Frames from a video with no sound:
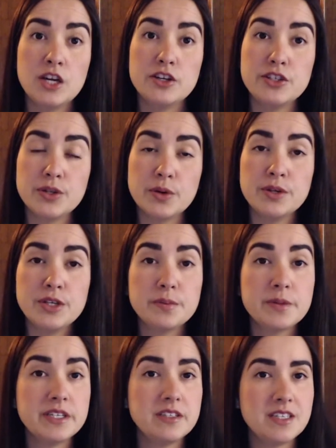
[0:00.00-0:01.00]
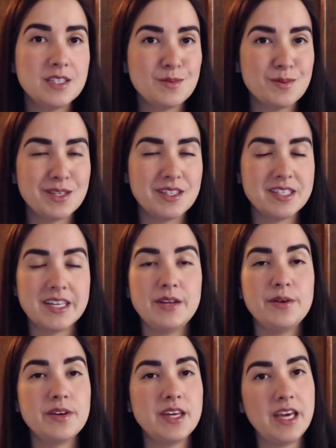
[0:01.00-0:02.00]
Show your participants that
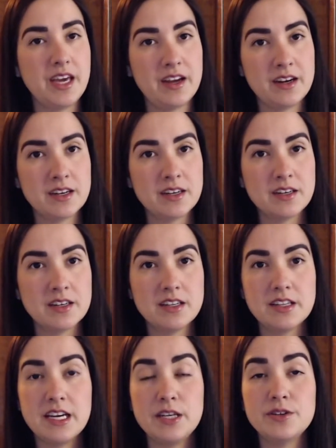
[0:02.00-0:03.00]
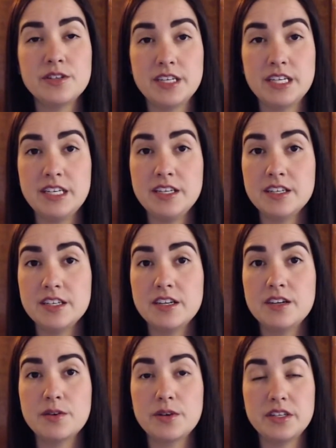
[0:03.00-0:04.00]
you care, that you're here,
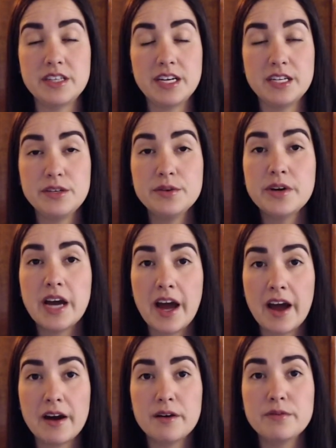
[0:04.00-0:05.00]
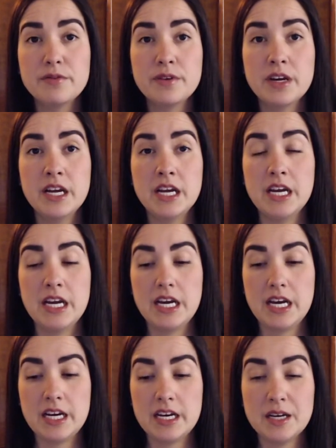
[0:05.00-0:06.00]
or that you have
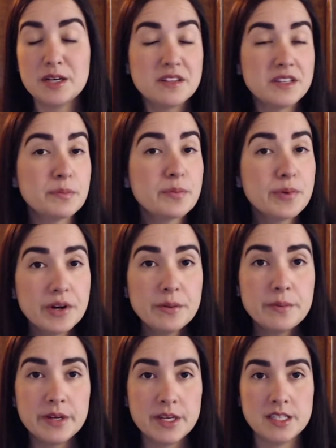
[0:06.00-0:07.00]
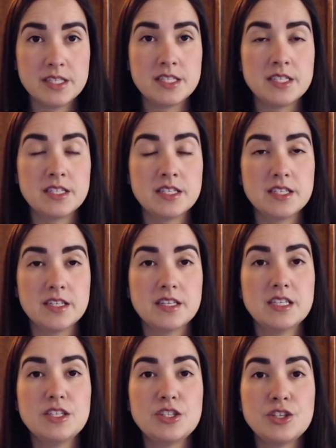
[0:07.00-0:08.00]
the purpose
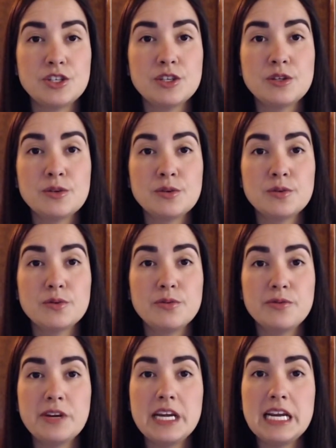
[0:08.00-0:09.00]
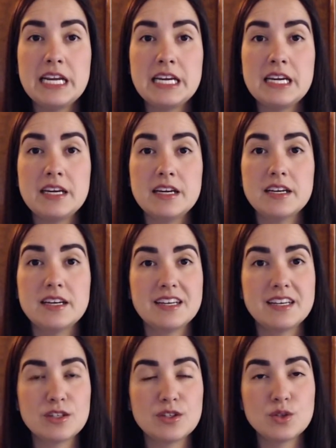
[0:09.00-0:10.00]
to really
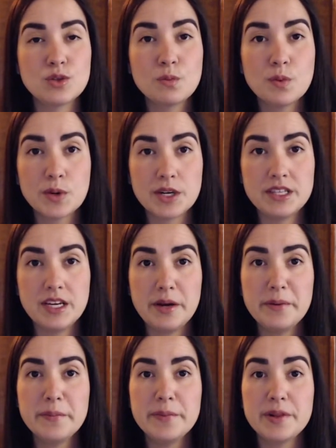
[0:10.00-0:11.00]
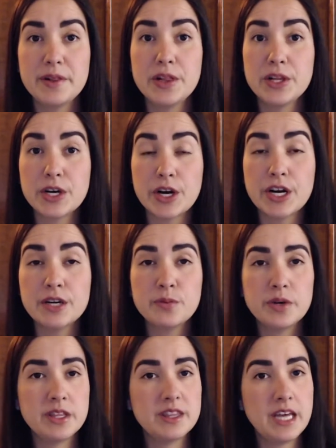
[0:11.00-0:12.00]
support them, learn
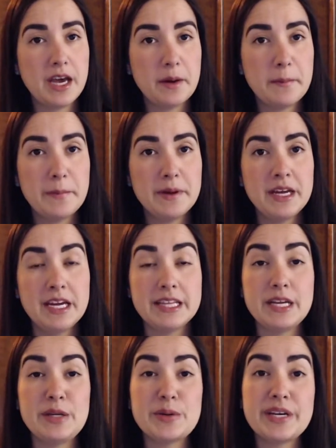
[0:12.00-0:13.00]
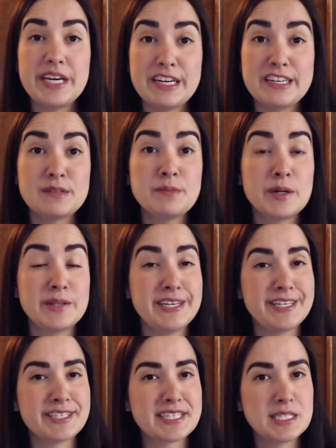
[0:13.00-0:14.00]
with them, that you care about
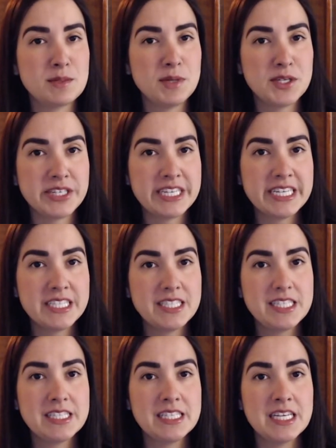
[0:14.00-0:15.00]
their experience,